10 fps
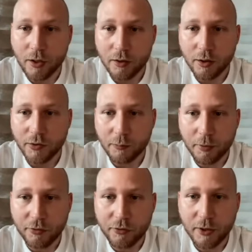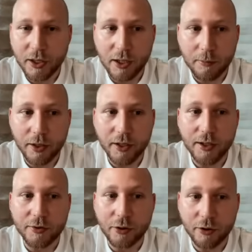It's supposed to become an
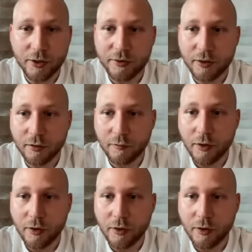alternative